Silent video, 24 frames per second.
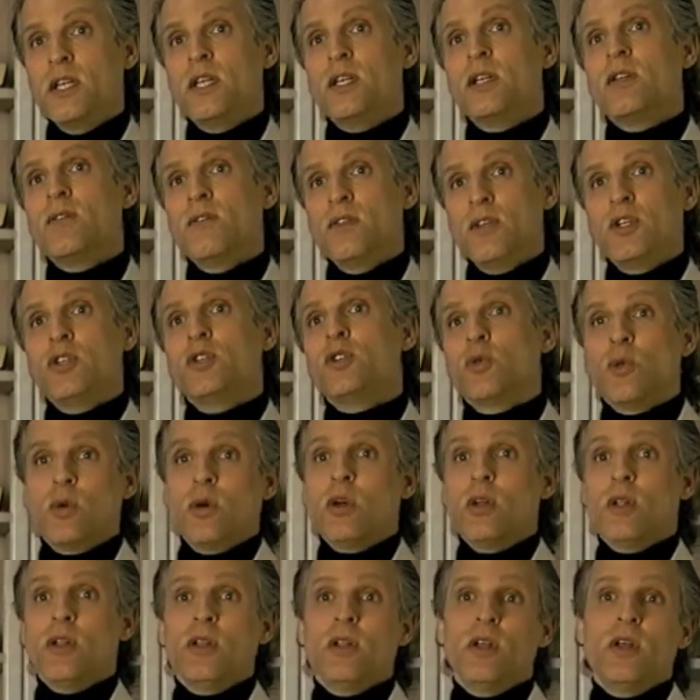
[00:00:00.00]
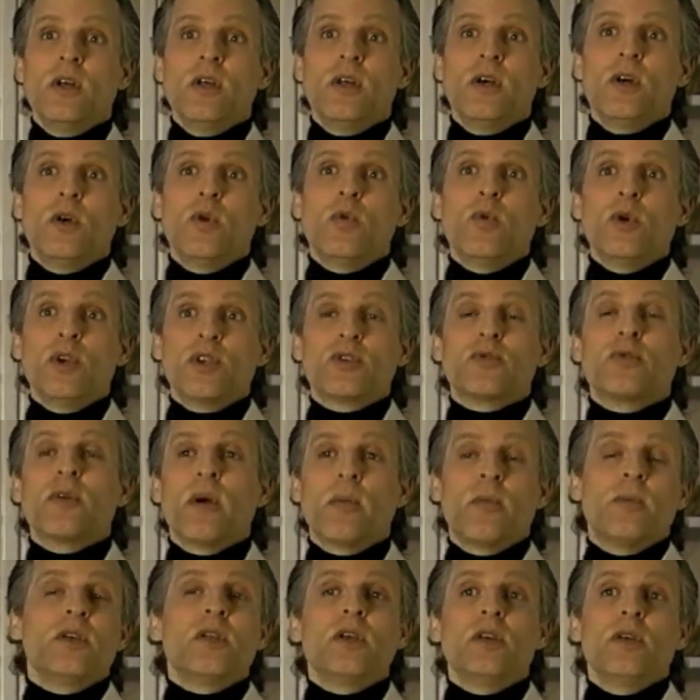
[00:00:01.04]
individual, which
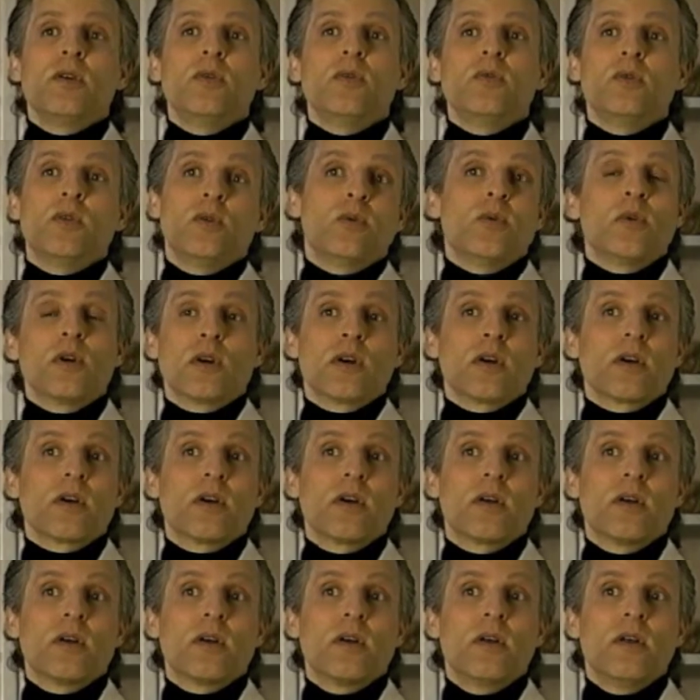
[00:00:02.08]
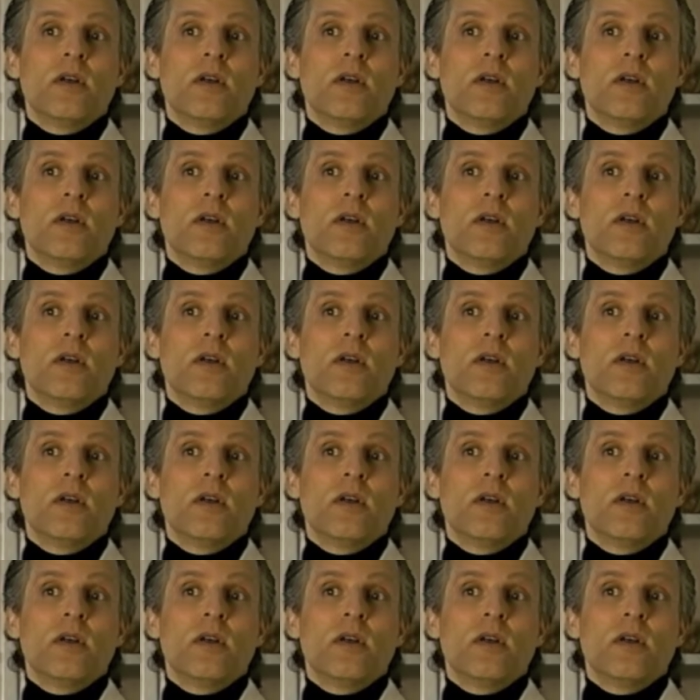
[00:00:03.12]
remedy will work.